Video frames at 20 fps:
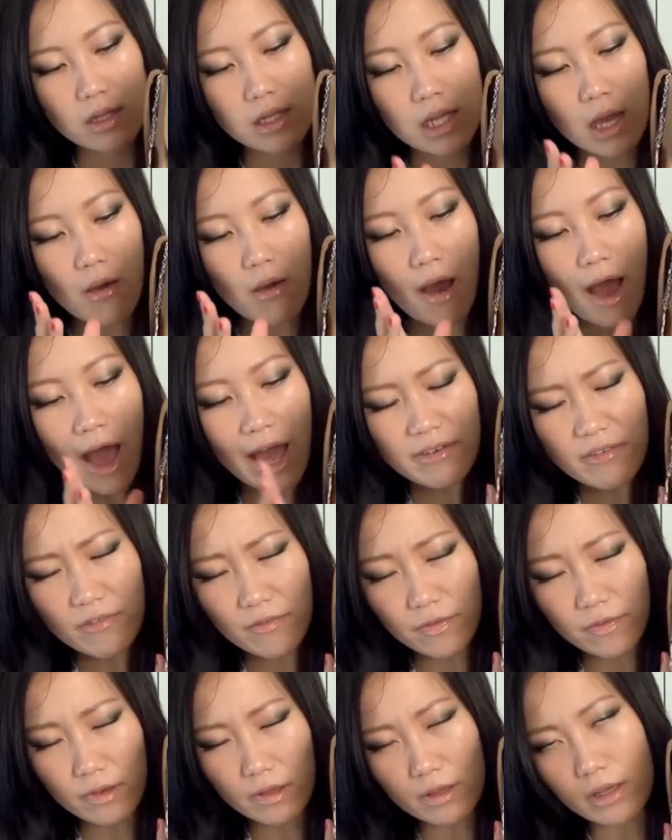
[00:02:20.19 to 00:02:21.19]
Now, I have a
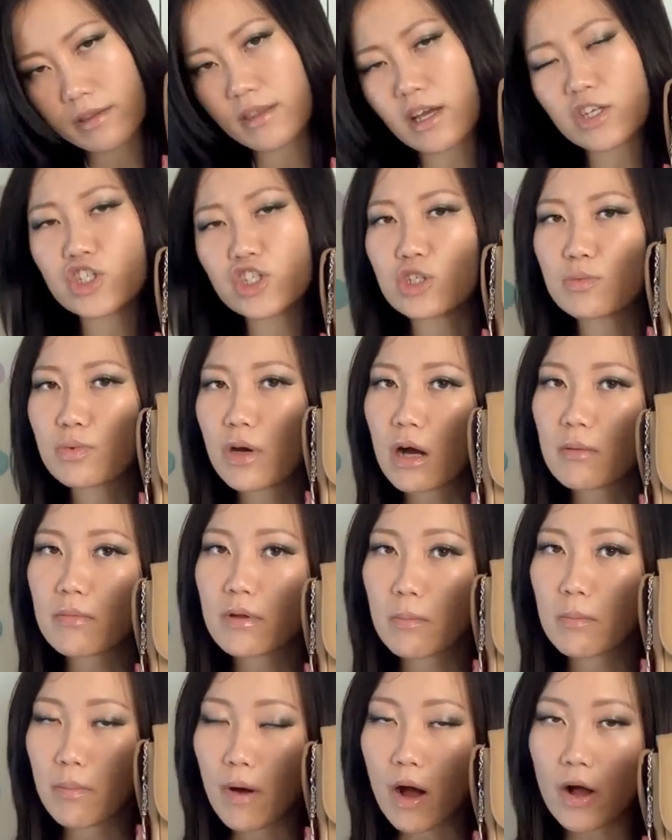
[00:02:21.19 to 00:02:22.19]
feeling that she
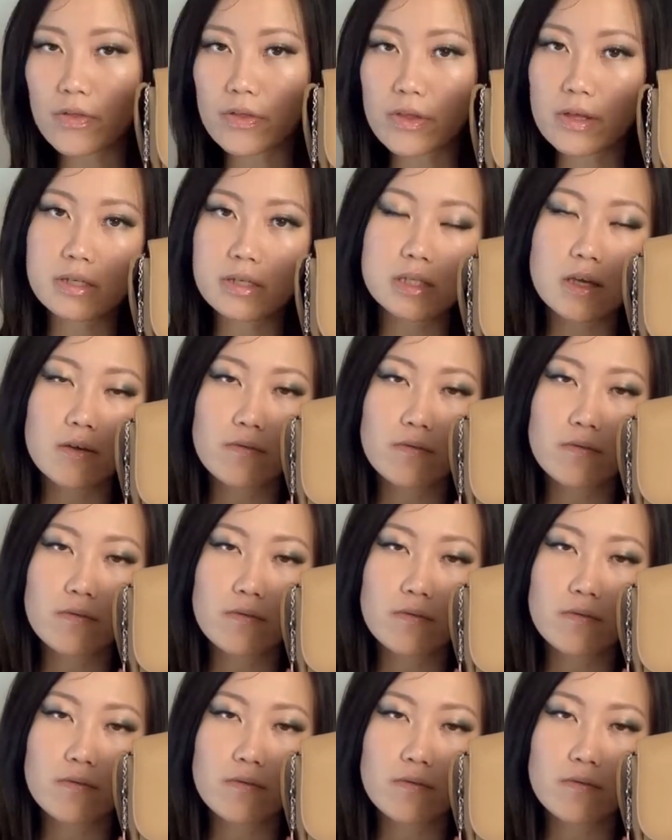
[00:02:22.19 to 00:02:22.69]
probably bought this